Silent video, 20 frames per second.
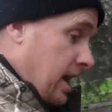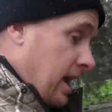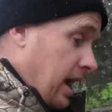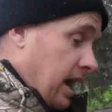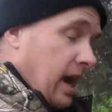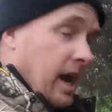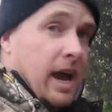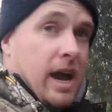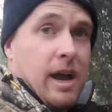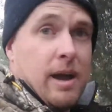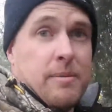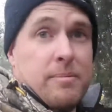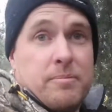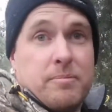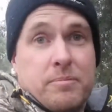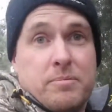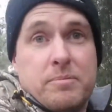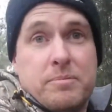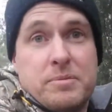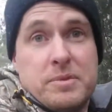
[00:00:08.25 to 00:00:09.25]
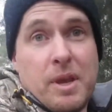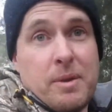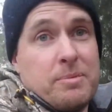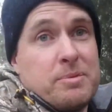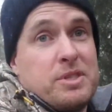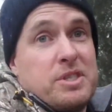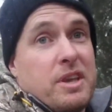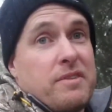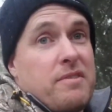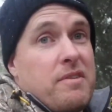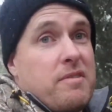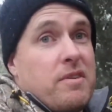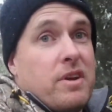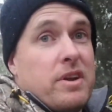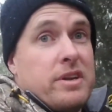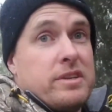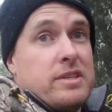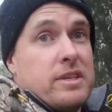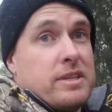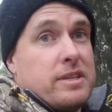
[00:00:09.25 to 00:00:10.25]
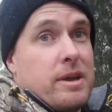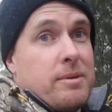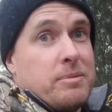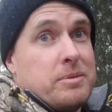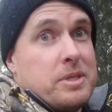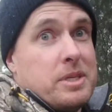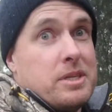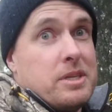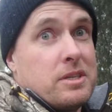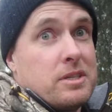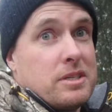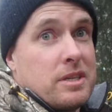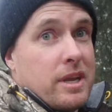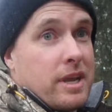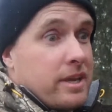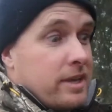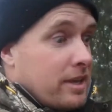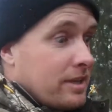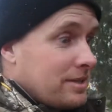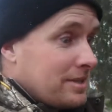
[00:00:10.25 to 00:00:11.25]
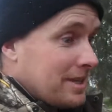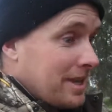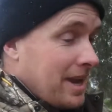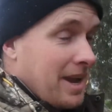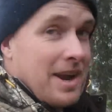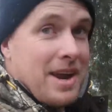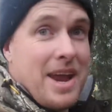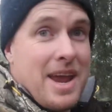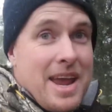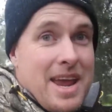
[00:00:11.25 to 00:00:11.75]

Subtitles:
Temperatures haven't even got into the double digits today yet, so